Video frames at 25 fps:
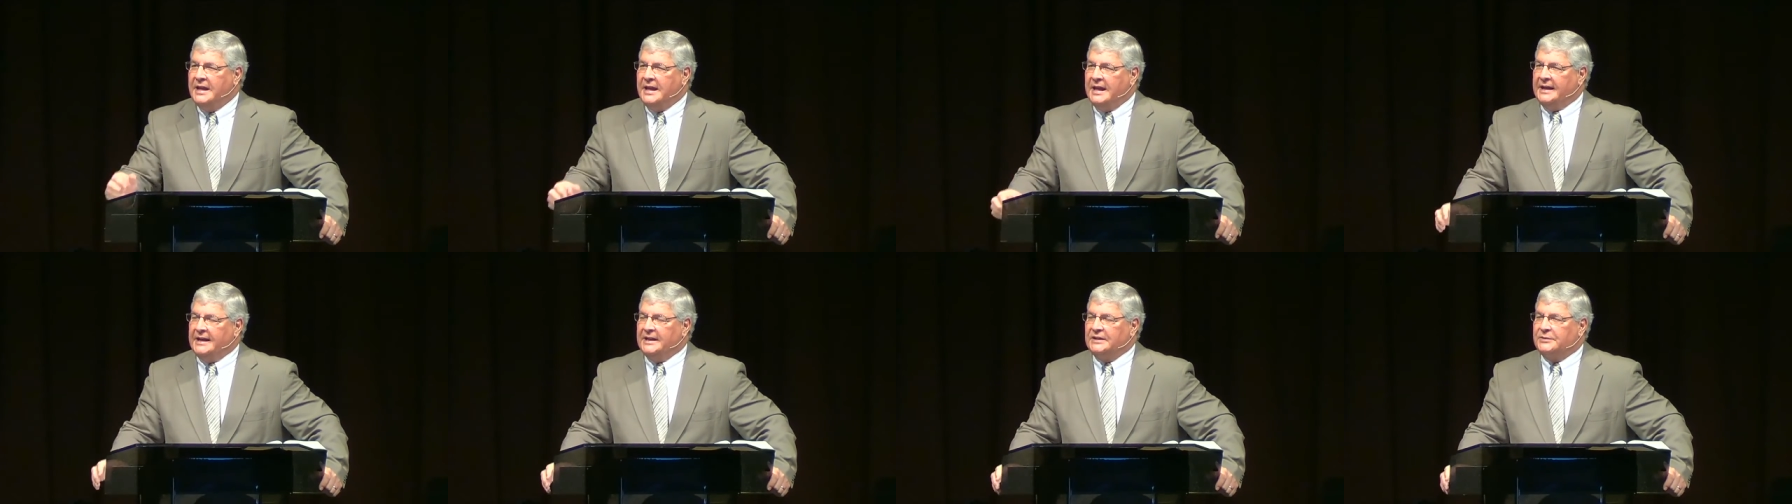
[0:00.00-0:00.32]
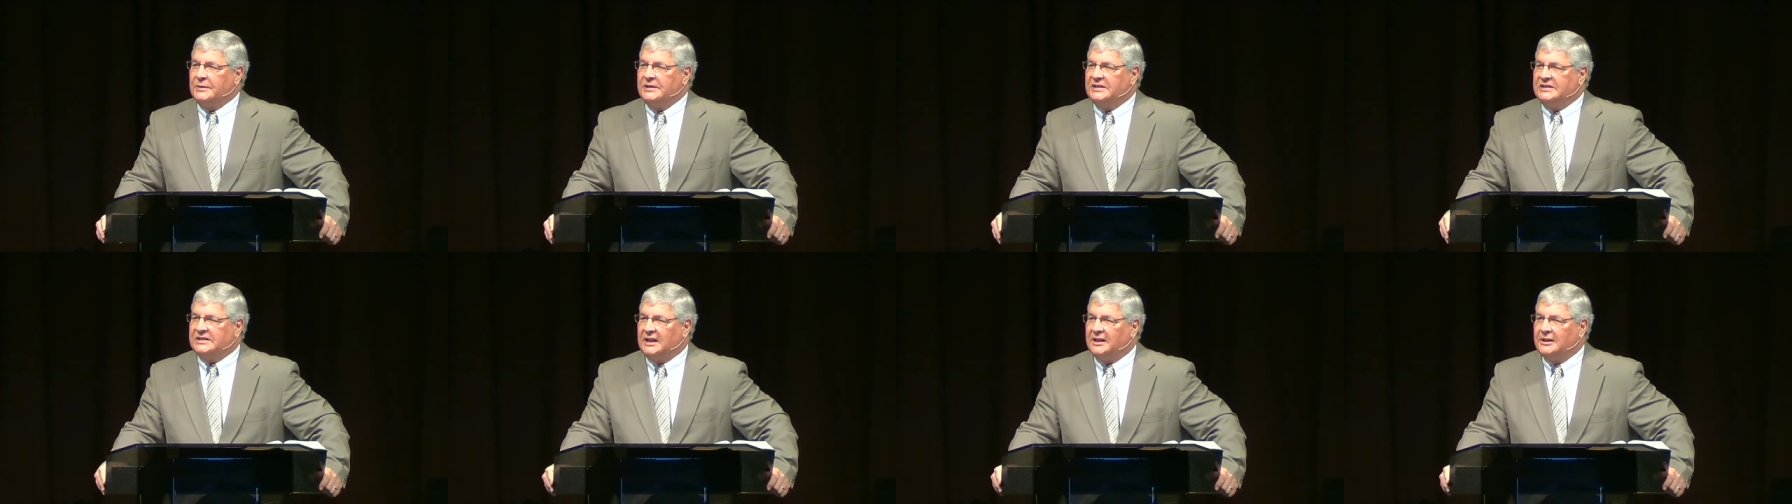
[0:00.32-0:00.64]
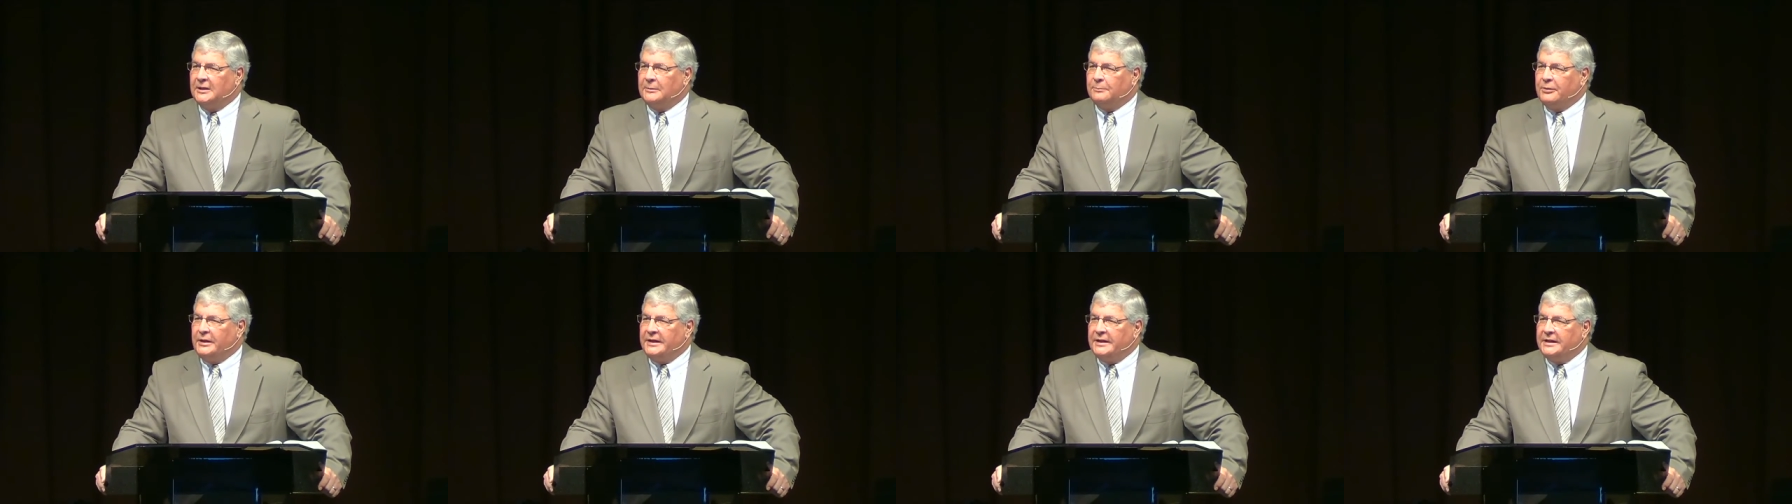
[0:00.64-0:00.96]
And as we
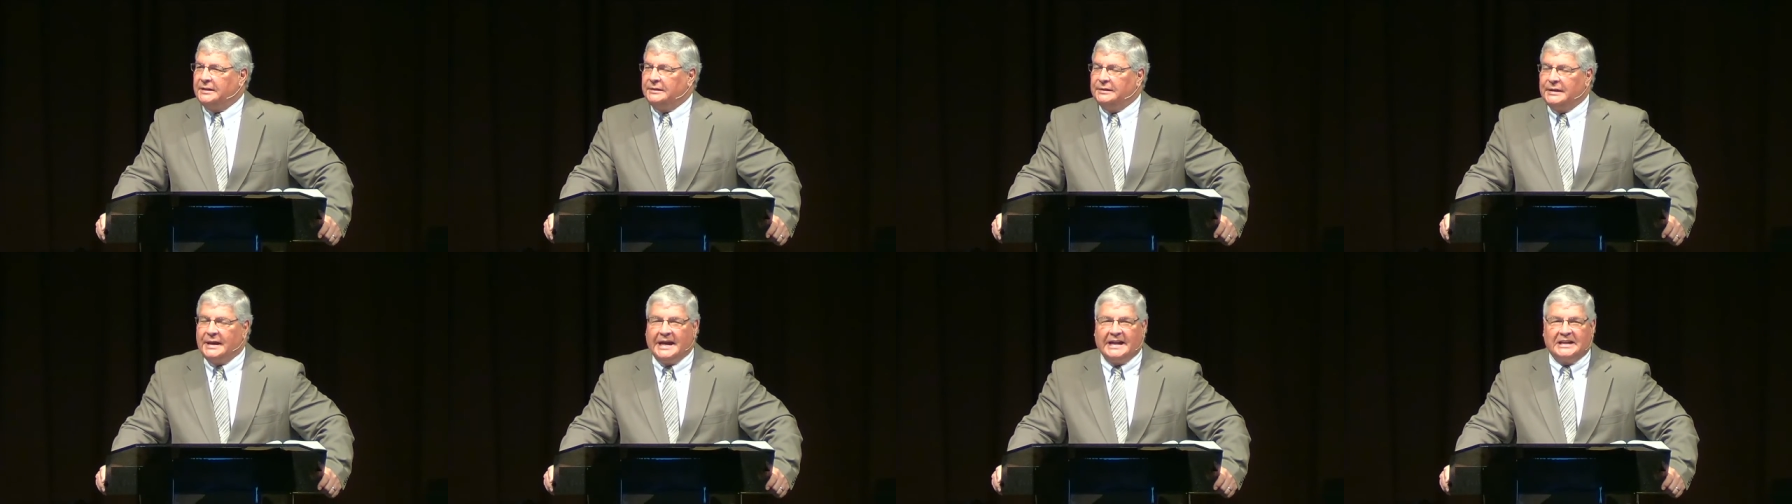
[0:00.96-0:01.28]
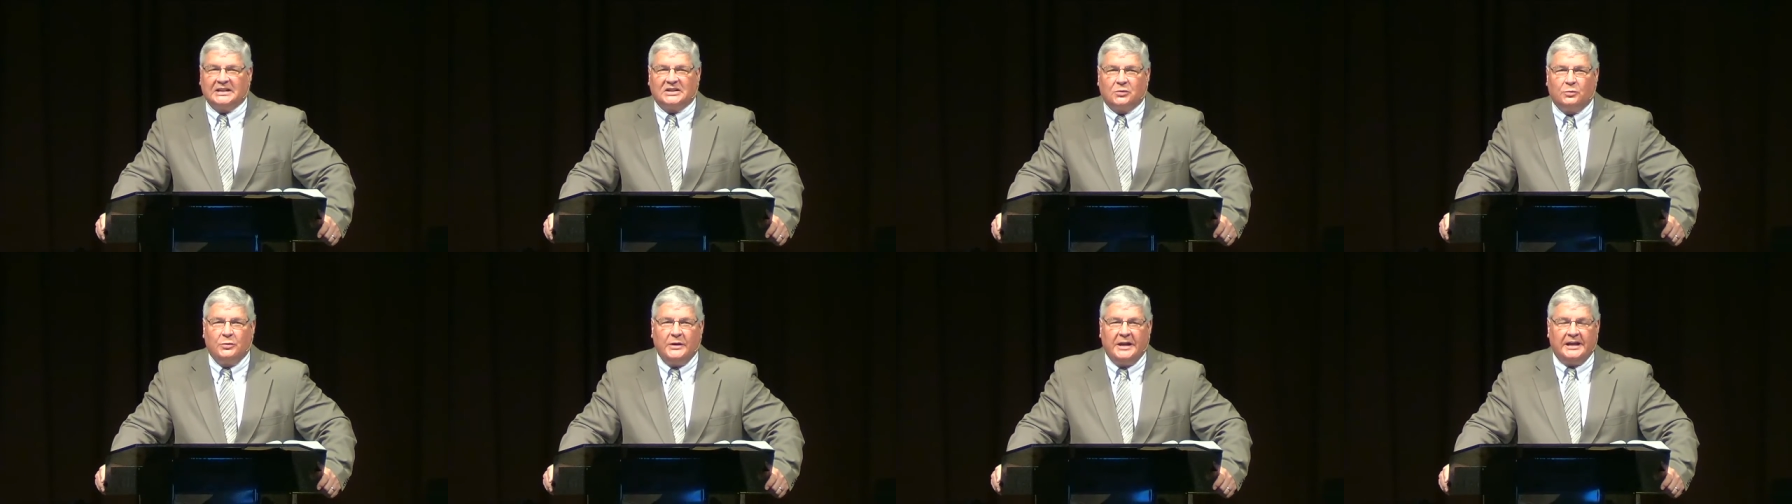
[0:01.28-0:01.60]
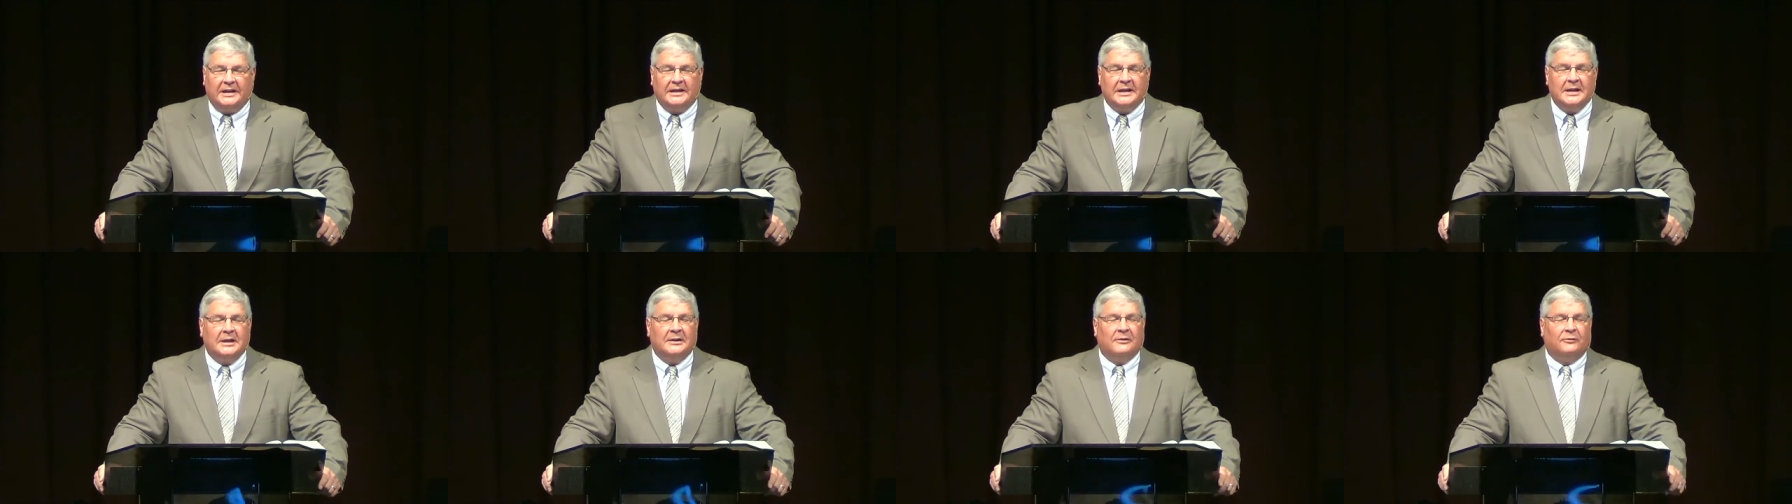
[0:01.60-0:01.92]
celebrated last
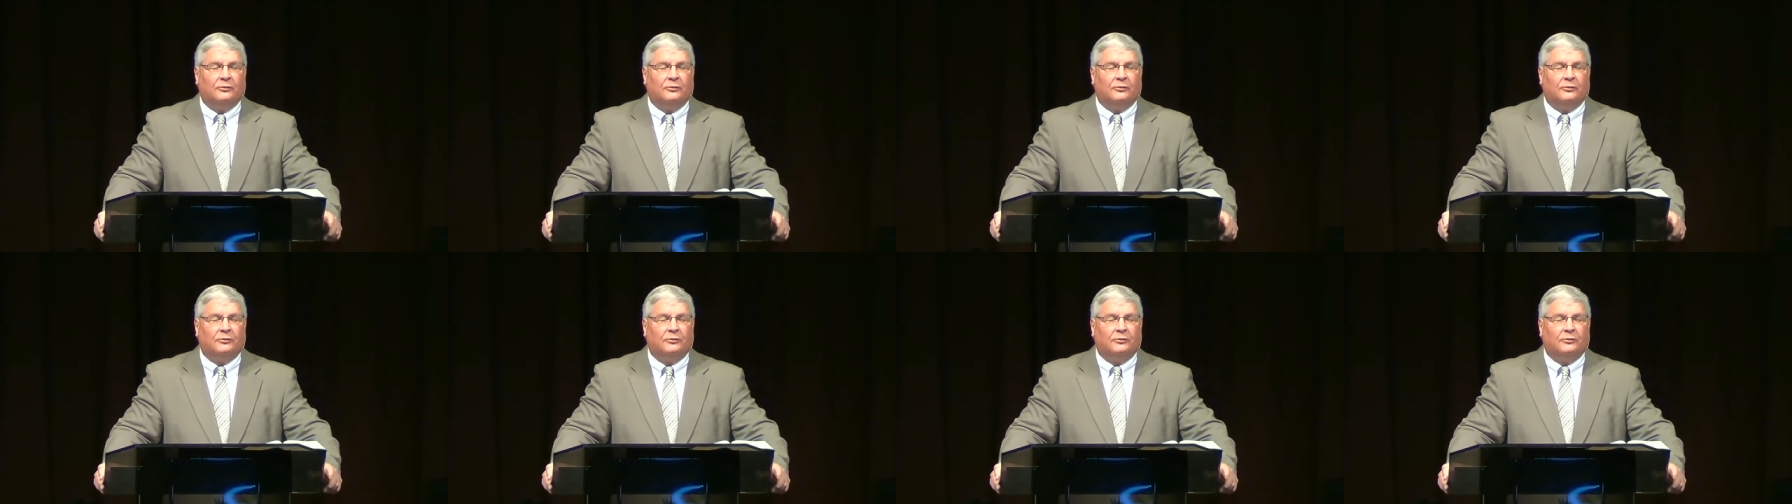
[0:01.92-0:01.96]
week,